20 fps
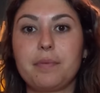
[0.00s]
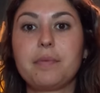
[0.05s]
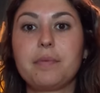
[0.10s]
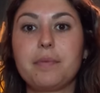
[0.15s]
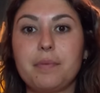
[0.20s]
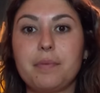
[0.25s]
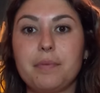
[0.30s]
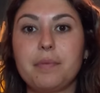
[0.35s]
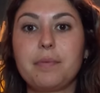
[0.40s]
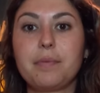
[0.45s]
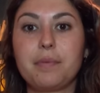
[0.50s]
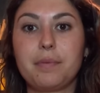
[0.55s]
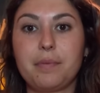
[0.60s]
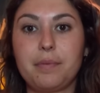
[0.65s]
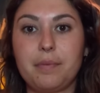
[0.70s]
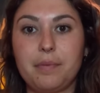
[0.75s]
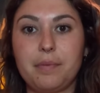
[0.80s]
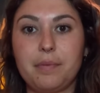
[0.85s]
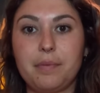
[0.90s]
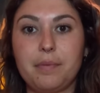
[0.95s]

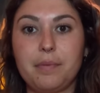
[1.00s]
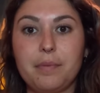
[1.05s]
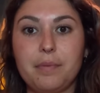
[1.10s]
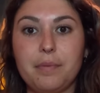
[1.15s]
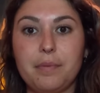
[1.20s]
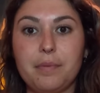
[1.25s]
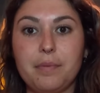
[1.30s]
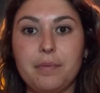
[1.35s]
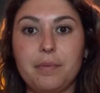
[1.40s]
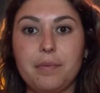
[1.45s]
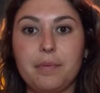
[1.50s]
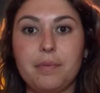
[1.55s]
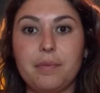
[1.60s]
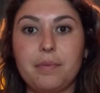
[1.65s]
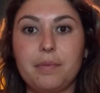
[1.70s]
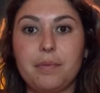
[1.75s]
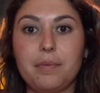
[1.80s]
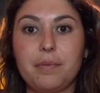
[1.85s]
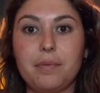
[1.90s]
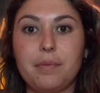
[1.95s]

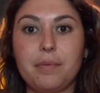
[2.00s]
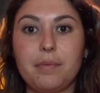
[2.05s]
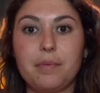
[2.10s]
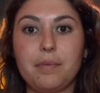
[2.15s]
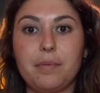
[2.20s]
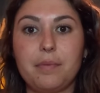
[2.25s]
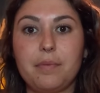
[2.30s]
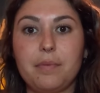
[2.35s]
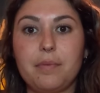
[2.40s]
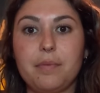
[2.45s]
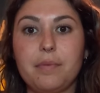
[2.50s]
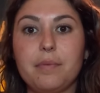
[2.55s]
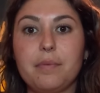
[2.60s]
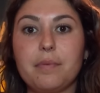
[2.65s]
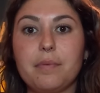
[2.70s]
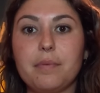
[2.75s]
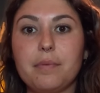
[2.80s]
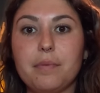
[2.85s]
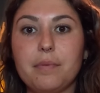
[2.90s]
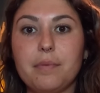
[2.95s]

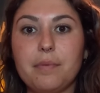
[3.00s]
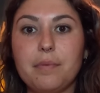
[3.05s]
(silent)